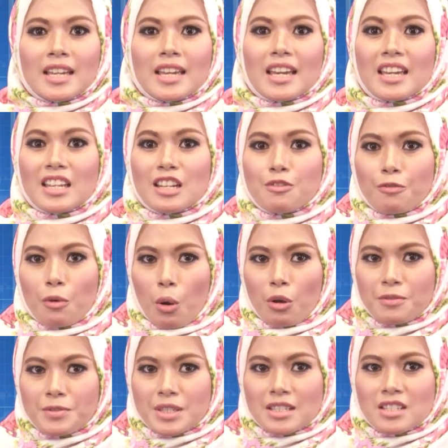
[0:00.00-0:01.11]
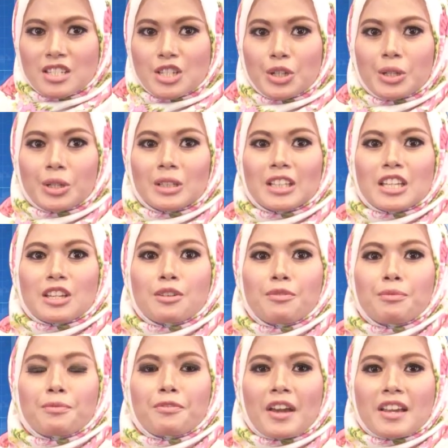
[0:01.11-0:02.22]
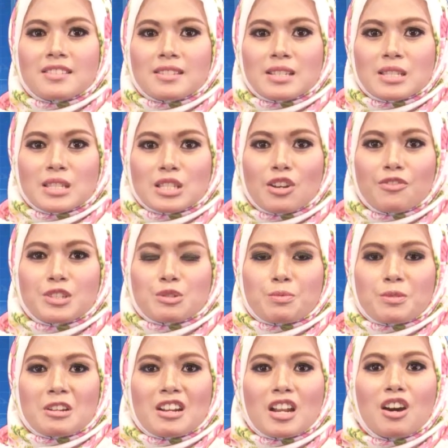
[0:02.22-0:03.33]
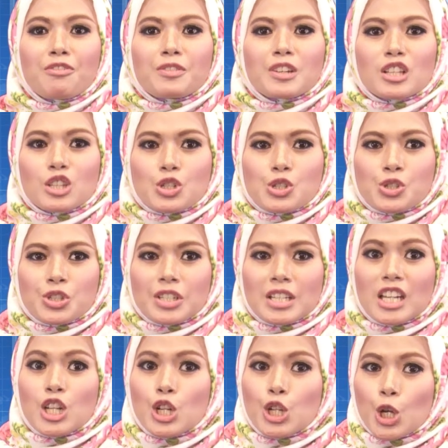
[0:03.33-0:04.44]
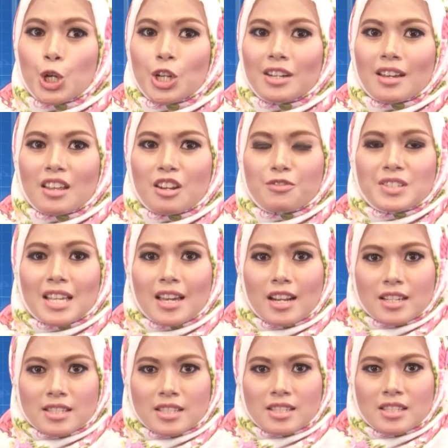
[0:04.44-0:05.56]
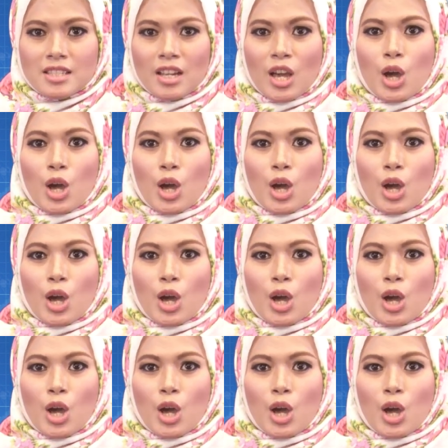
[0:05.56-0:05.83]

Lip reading: It involves the earlier phases of spread of English in non-native settings,